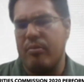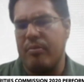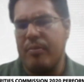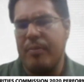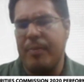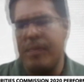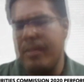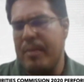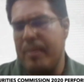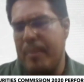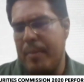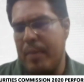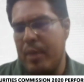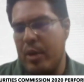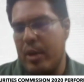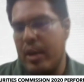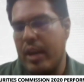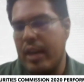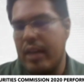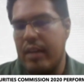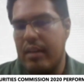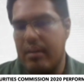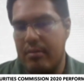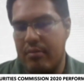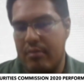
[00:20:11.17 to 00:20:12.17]
Maybe maybe you
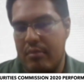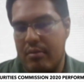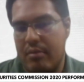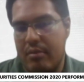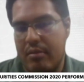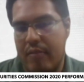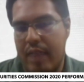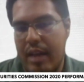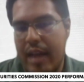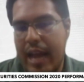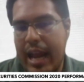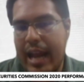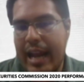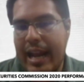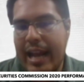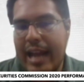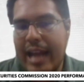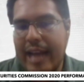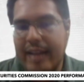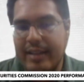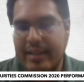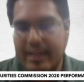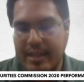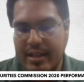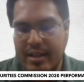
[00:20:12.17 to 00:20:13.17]
can
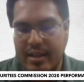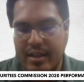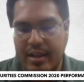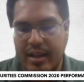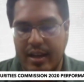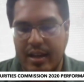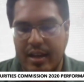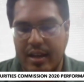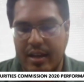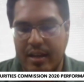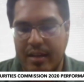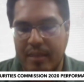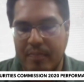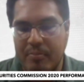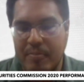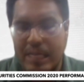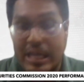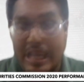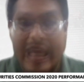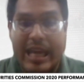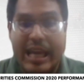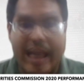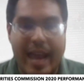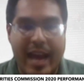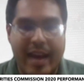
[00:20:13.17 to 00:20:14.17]
enlighten uh,
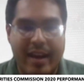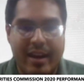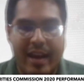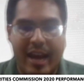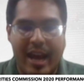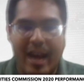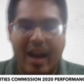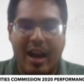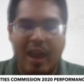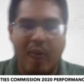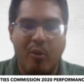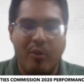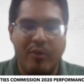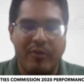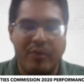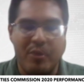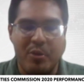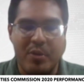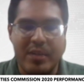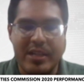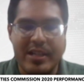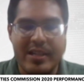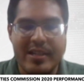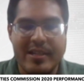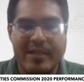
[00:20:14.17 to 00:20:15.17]
me and, and our
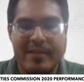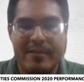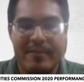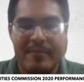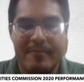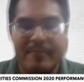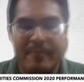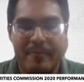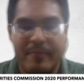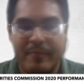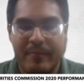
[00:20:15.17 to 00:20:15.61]
viewers.